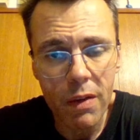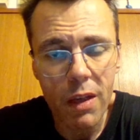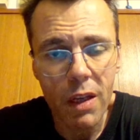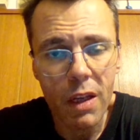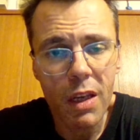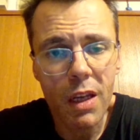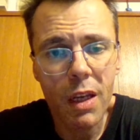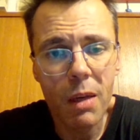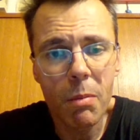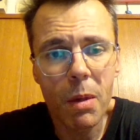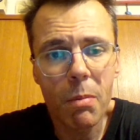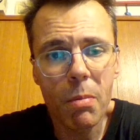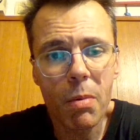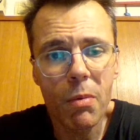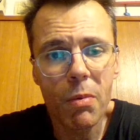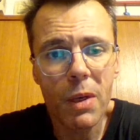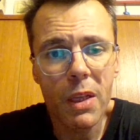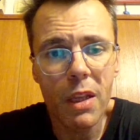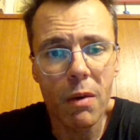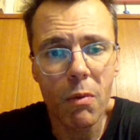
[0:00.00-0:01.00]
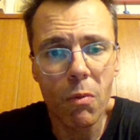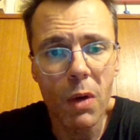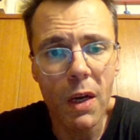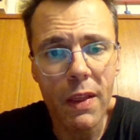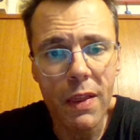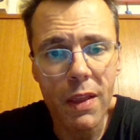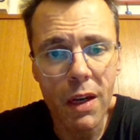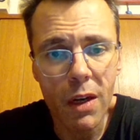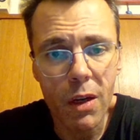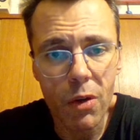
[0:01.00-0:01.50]
they came up with a
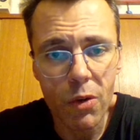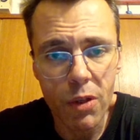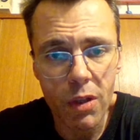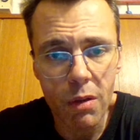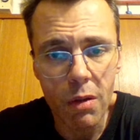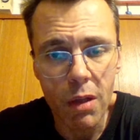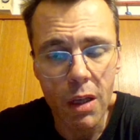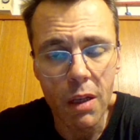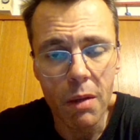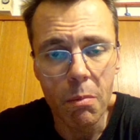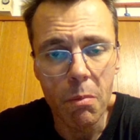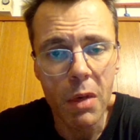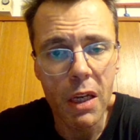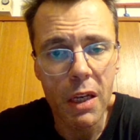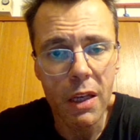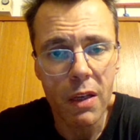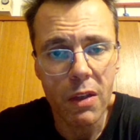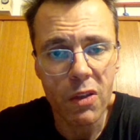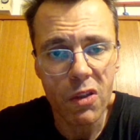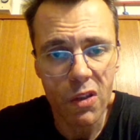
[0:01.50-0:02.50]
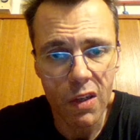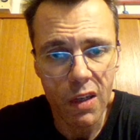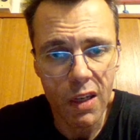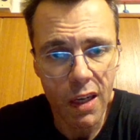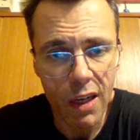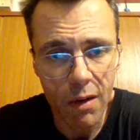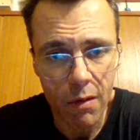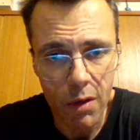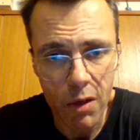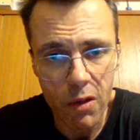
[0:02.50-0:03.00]
1,000 and million
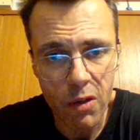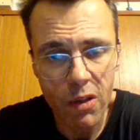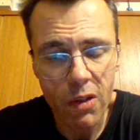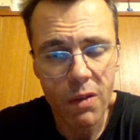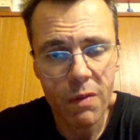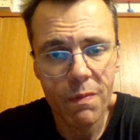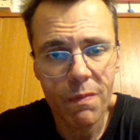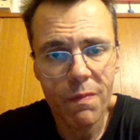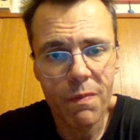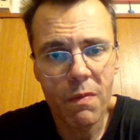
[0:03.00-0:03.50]
scenarios.